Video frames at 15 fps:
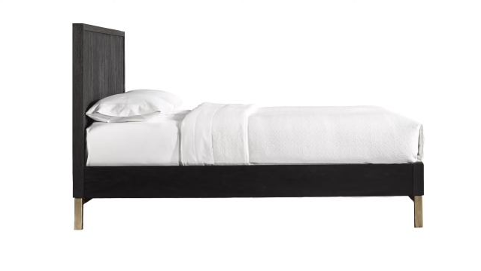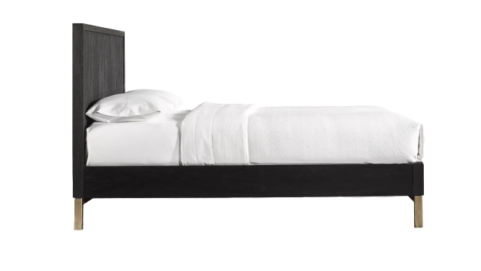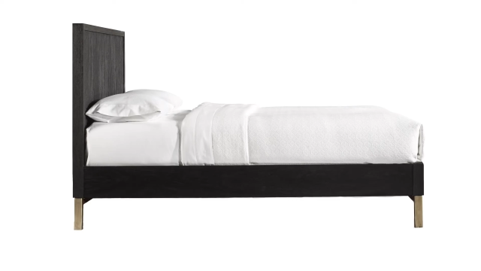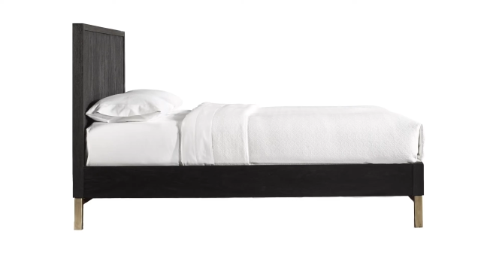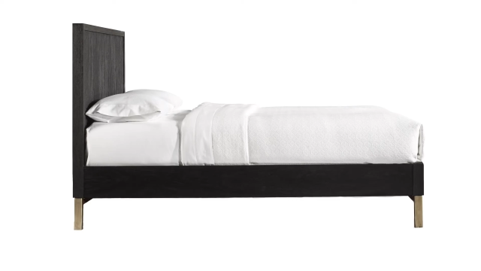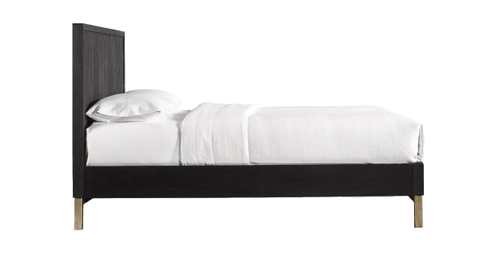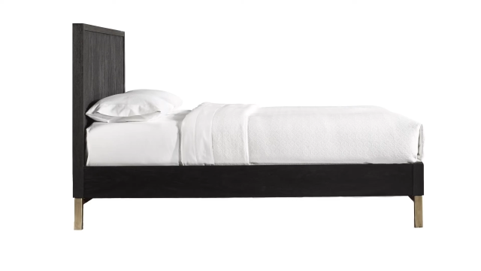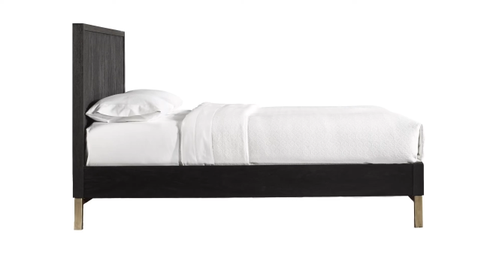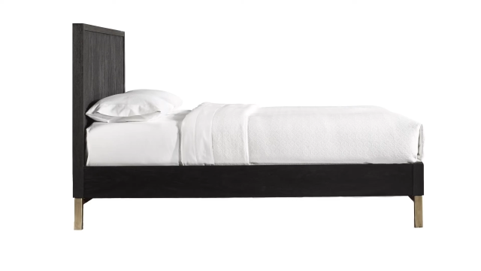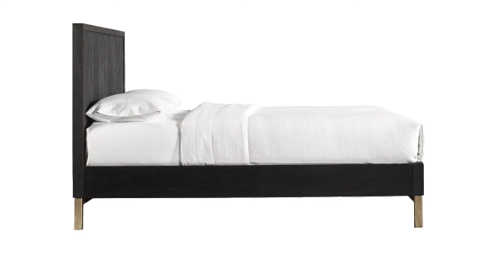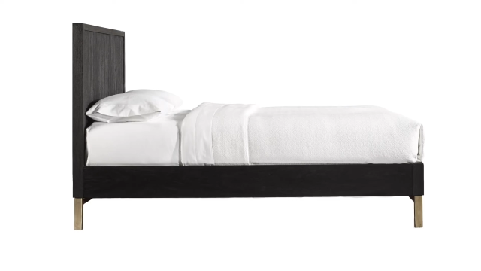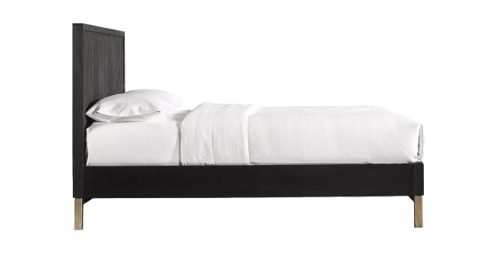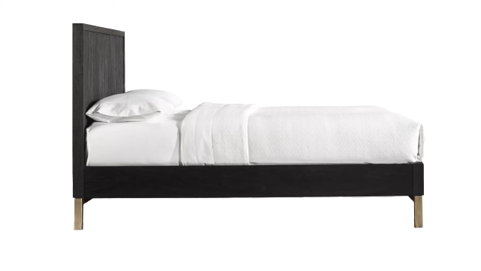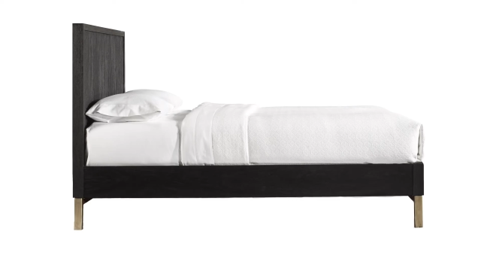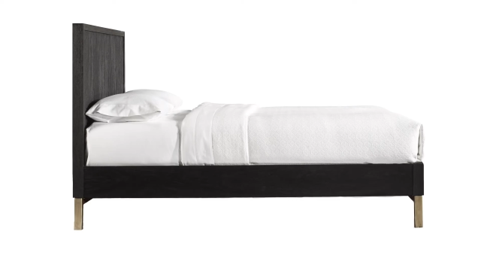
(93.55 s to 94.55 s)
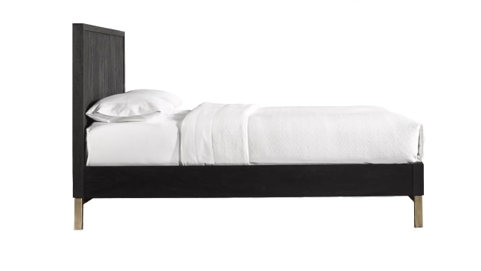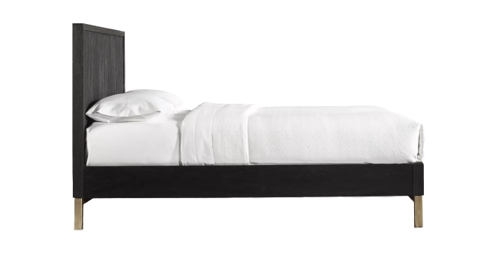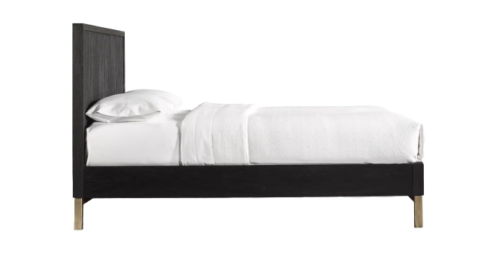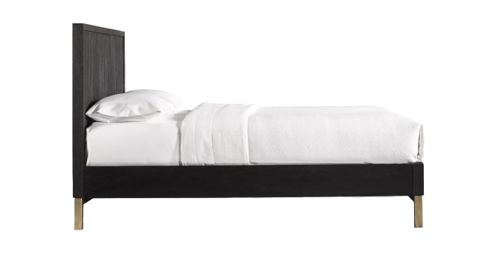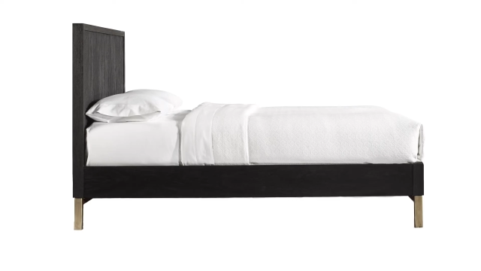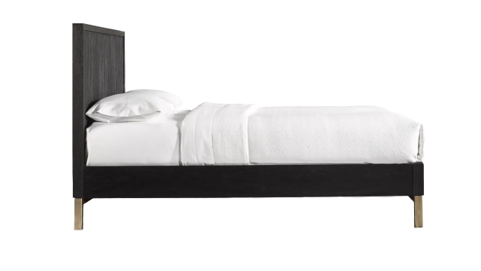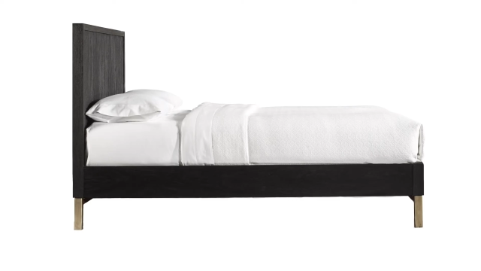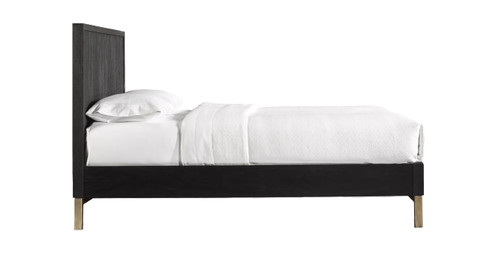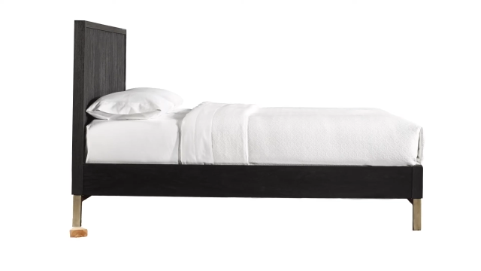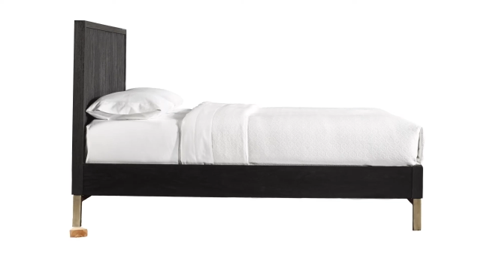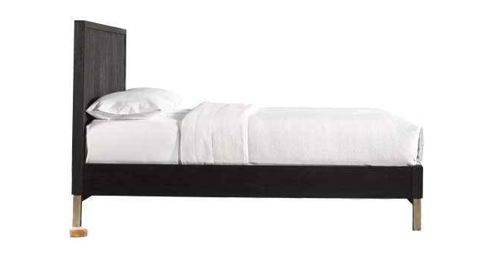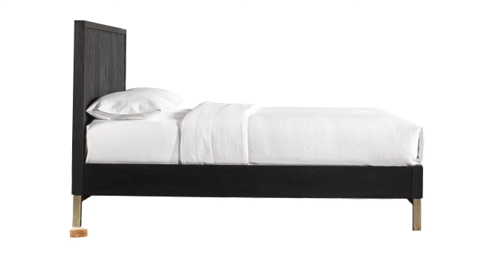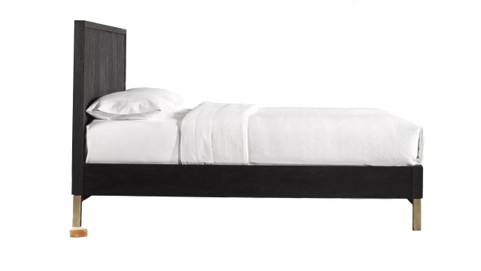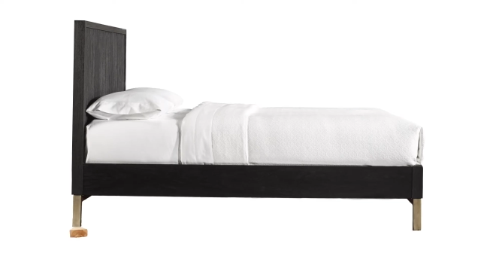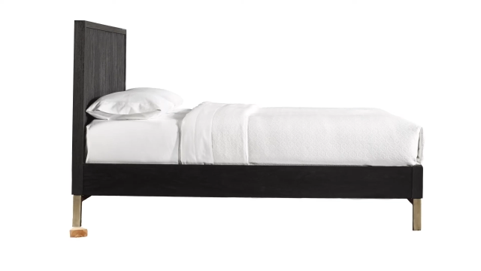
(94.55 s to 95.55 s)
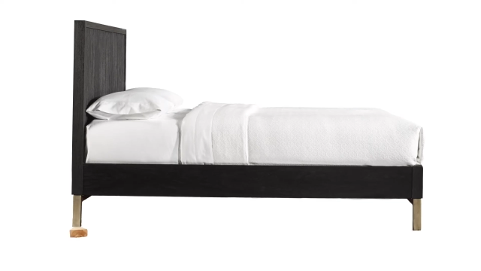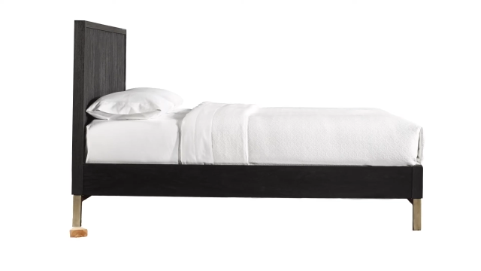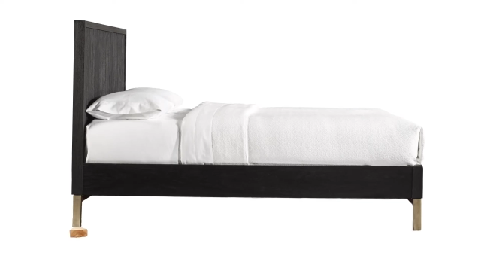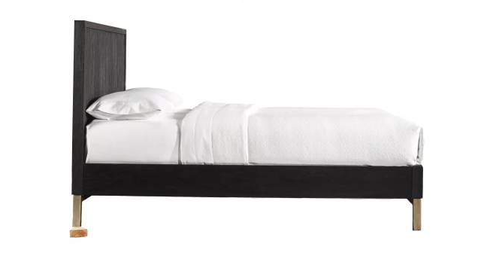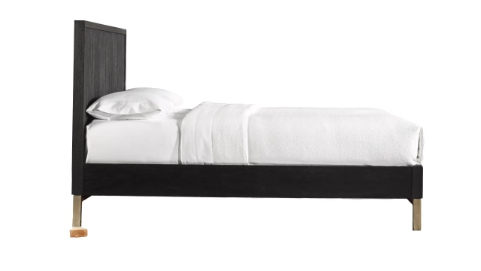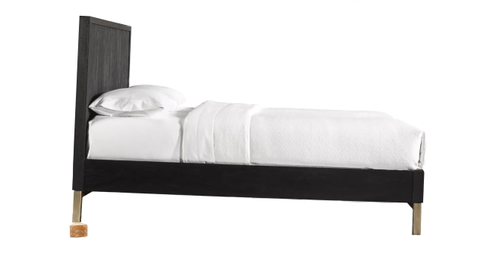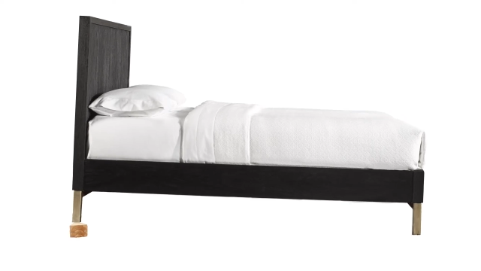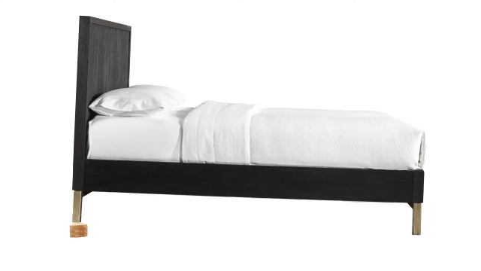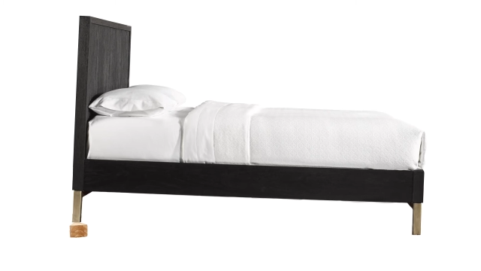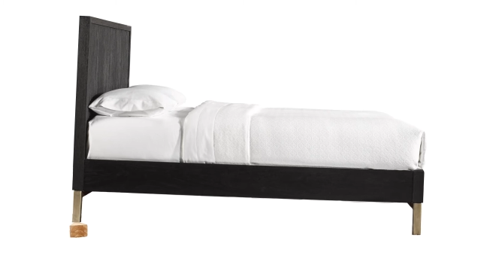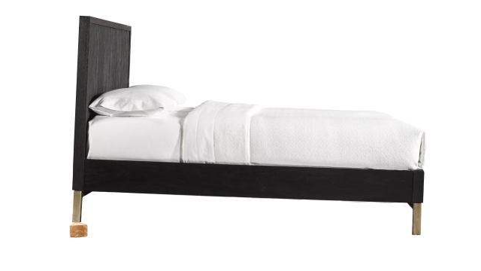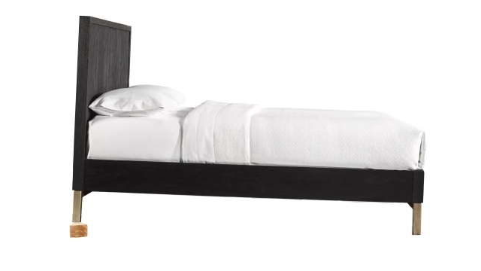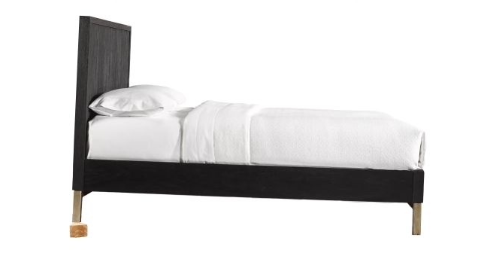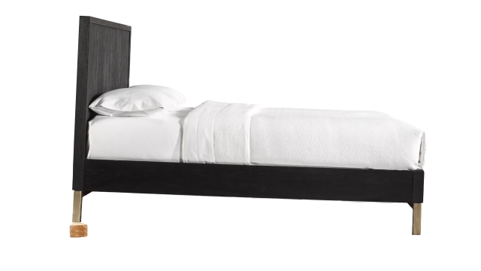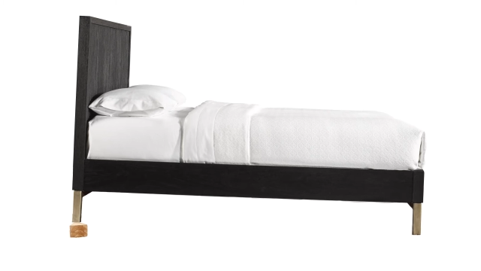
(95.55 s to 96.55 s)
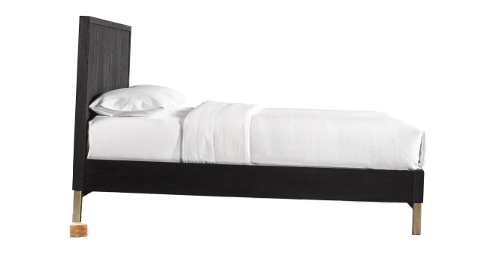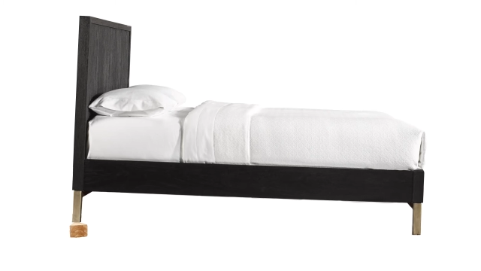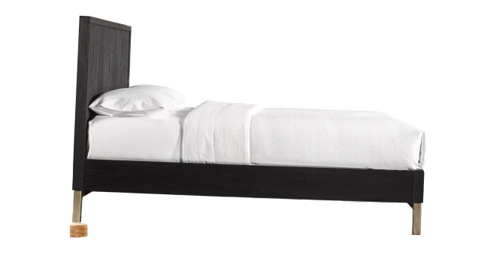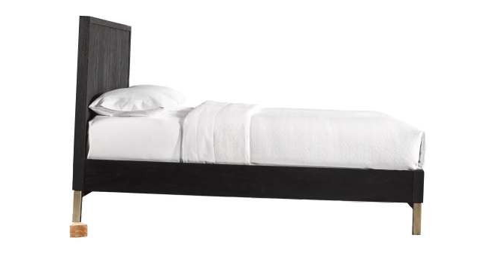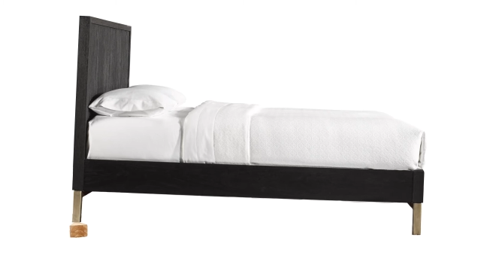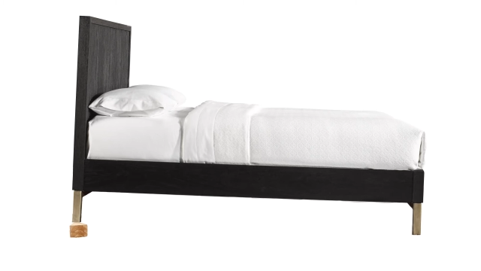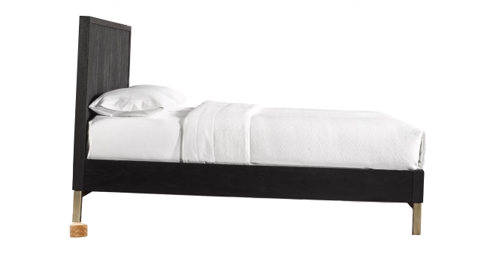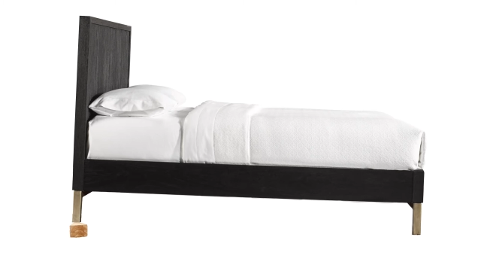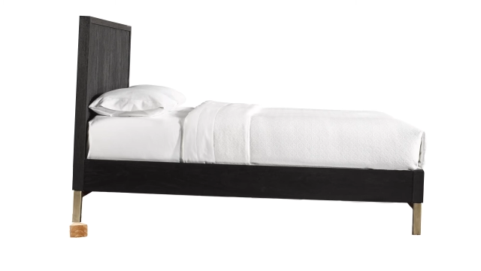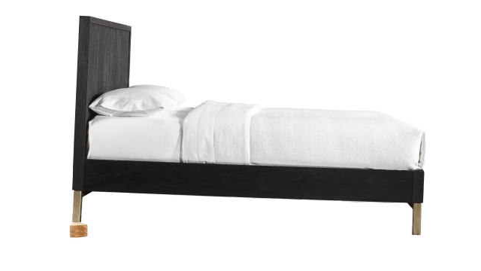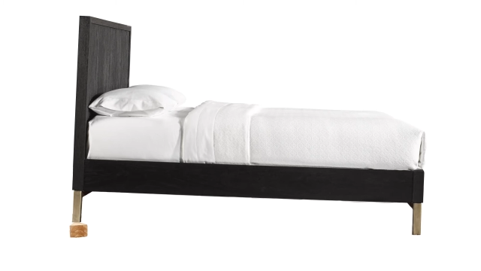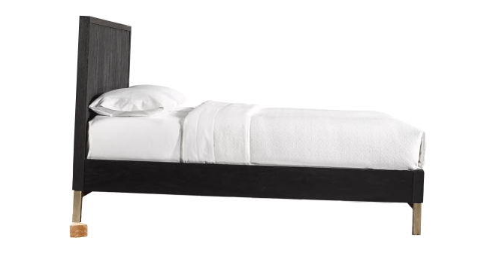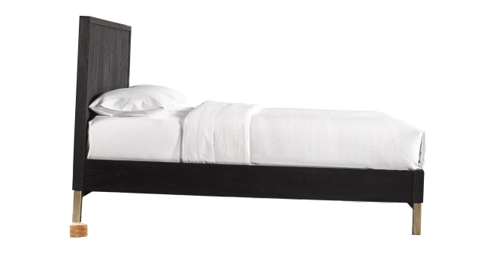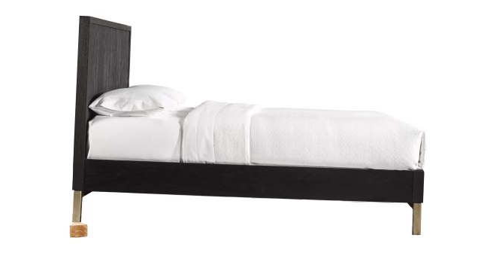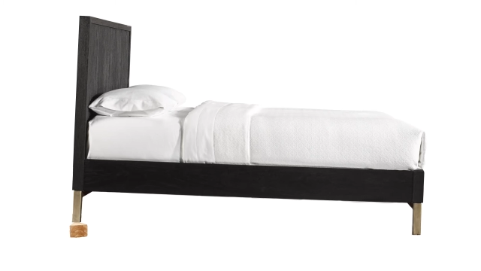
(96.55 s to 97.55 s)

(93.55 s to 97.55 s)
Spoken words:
Nobody's mouth can be seen.